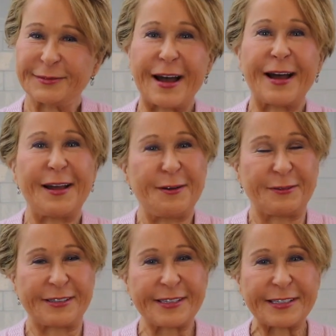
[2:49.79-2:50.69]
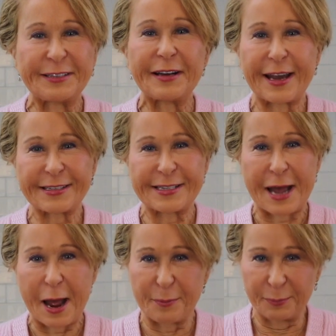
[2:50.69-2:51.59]
I will see you next
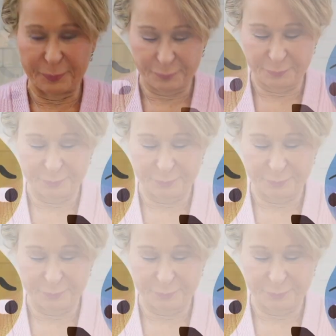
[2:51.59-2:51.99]
time.